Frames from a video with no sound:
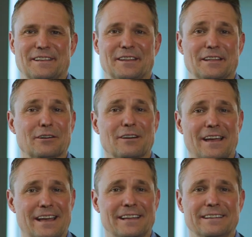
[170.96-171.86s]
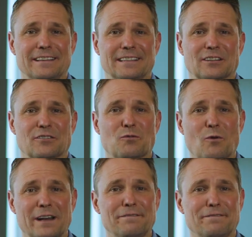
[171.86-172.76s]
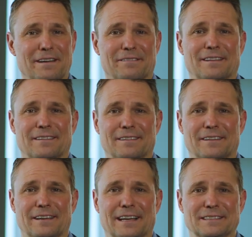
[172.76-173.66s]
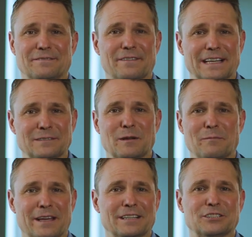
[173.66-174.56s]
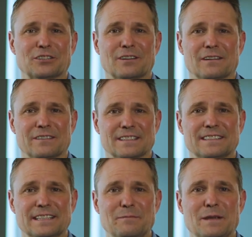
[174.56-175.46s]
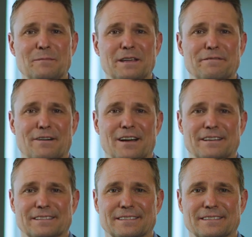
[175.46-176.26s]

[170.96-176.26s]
The year ahead is our 25th as investment manager of the CPP Fund.